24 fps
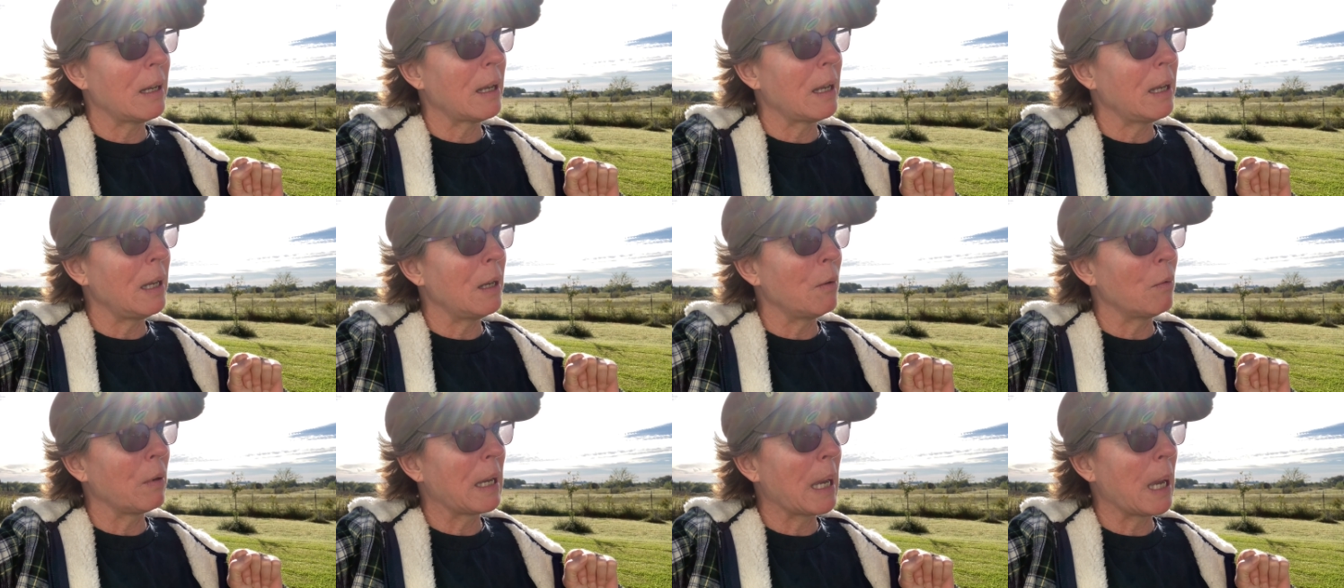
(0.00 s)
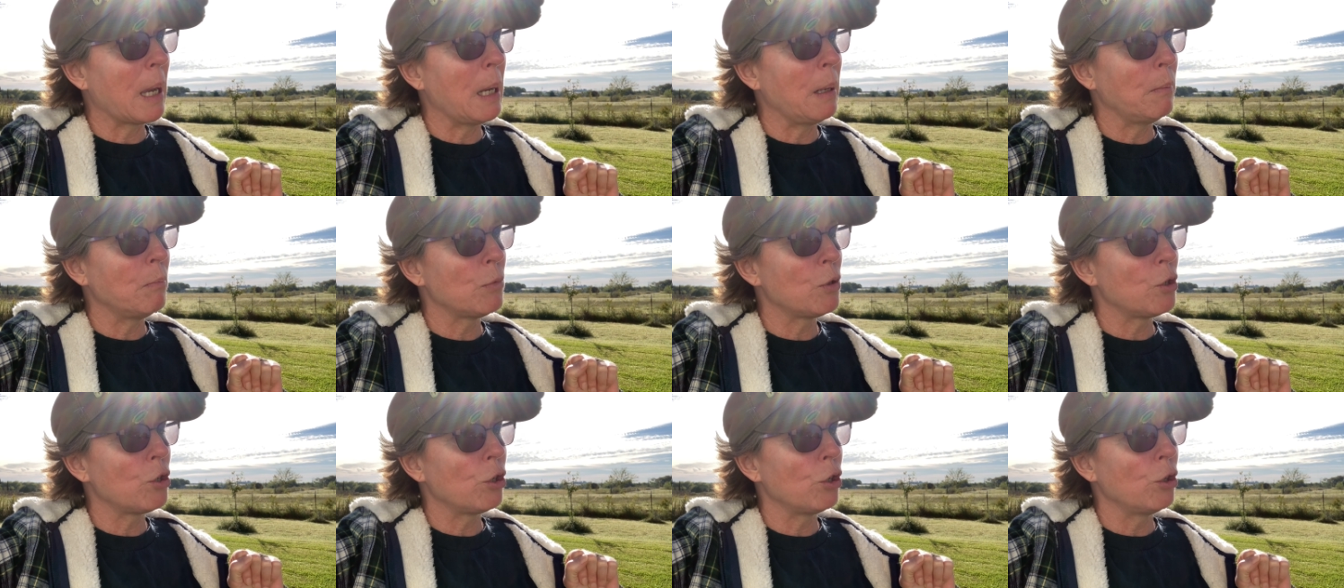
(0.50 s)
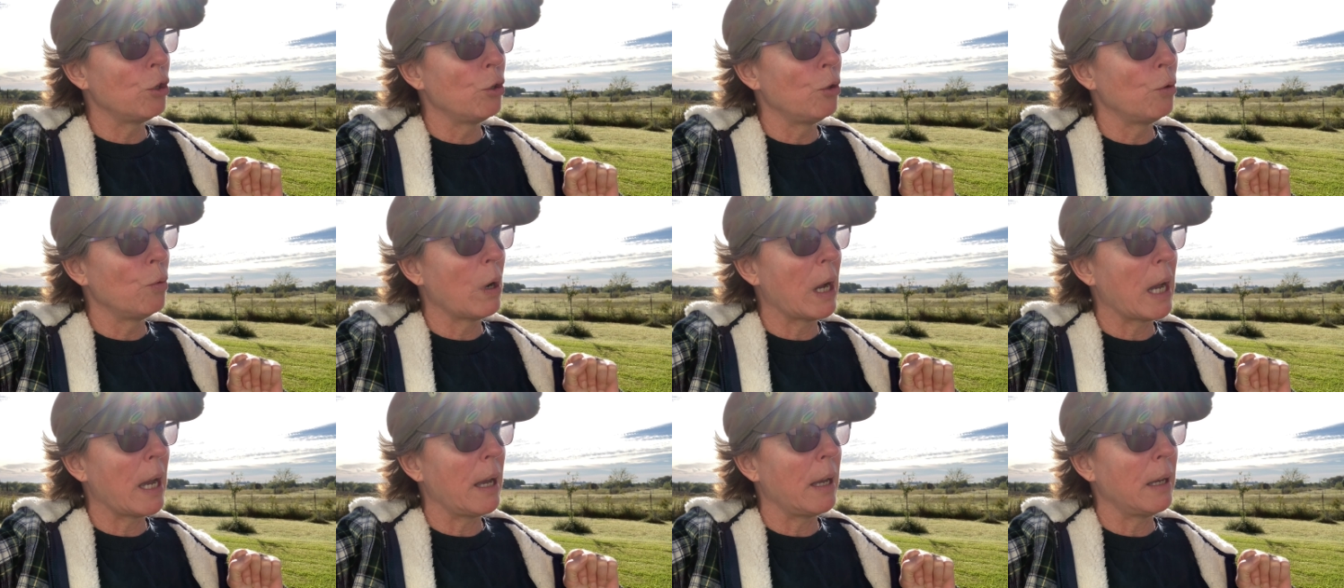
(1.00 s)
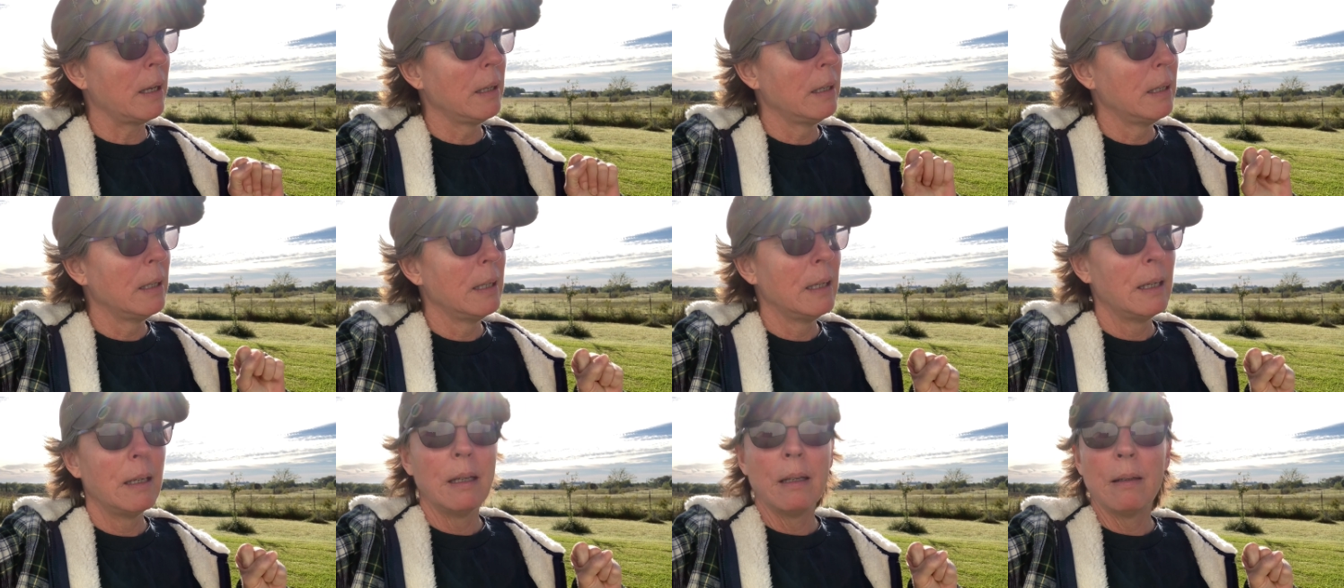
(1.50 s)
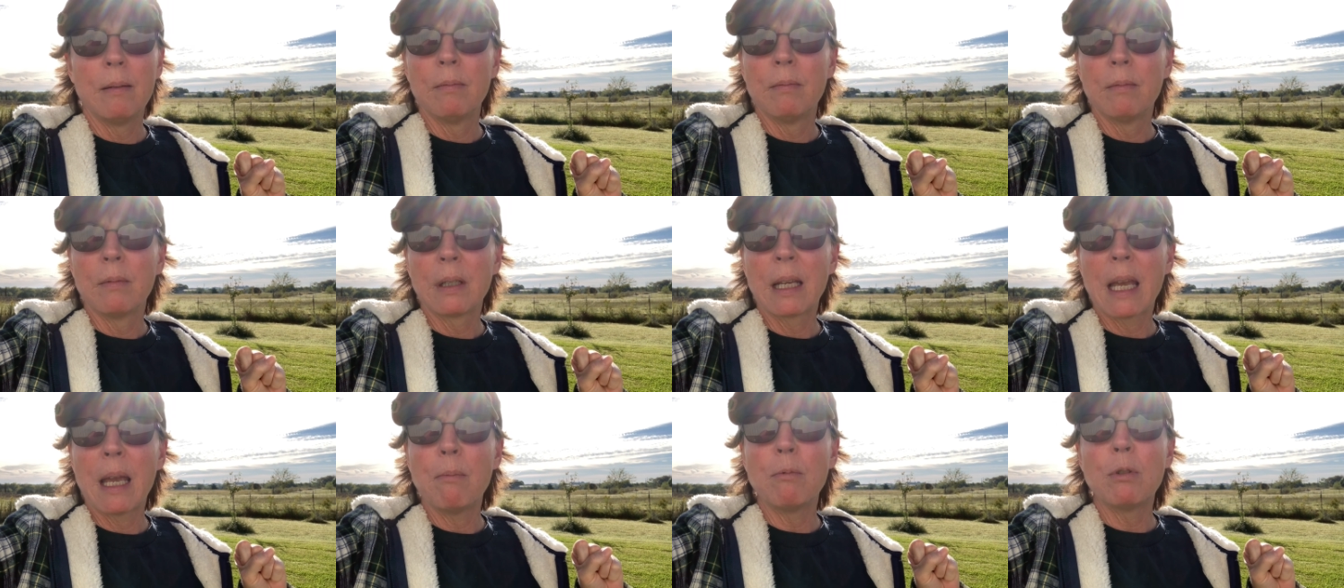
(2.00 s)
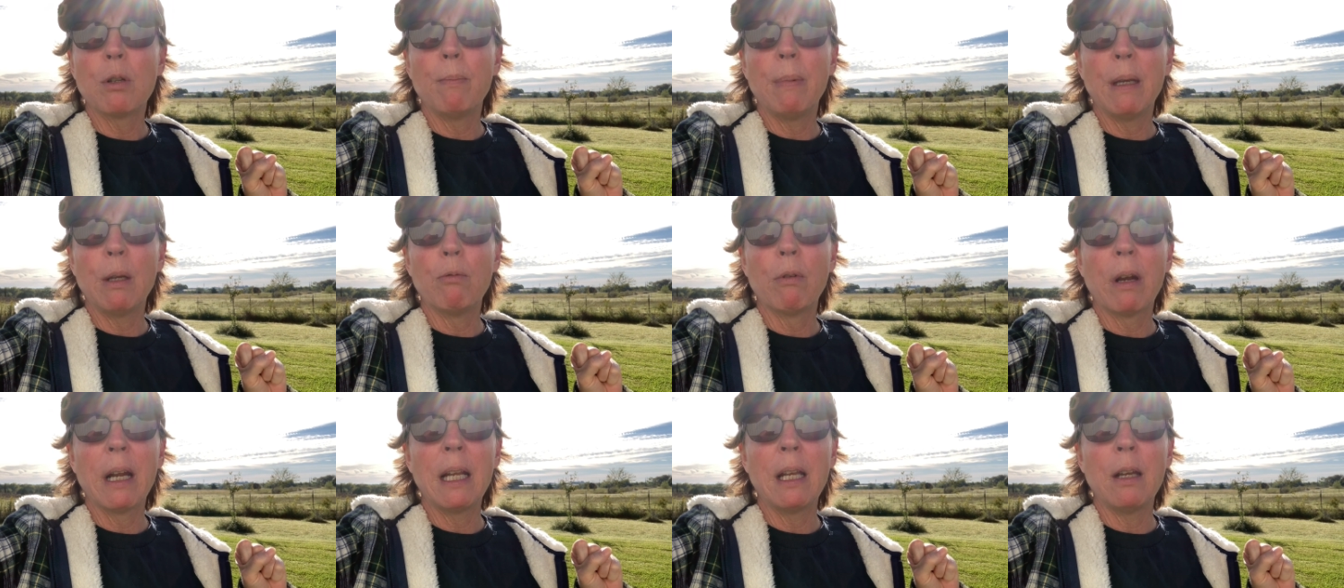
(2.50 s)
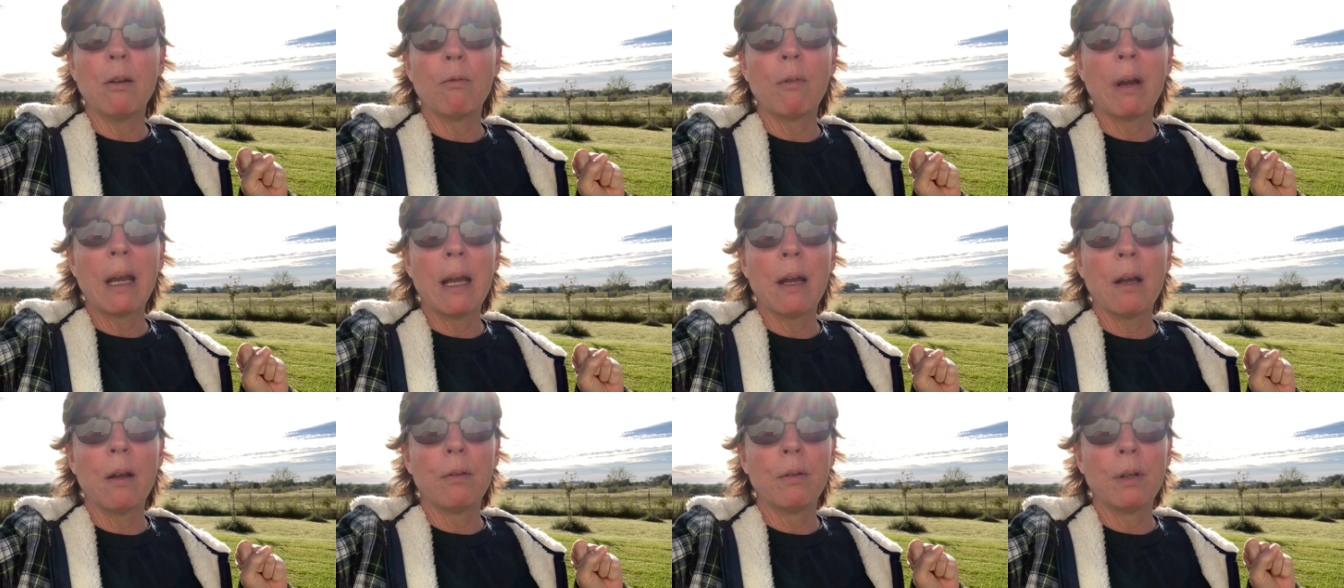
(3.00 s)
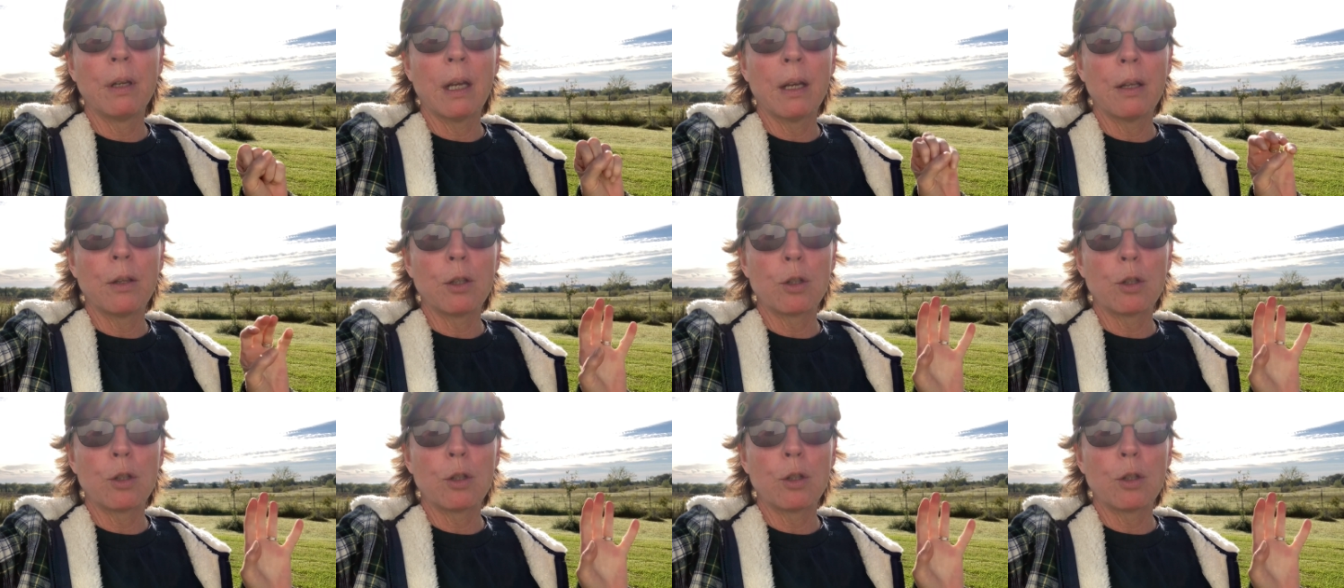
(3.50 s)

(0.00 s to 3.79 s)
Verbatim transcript: It came to uh, came to be ready around uh,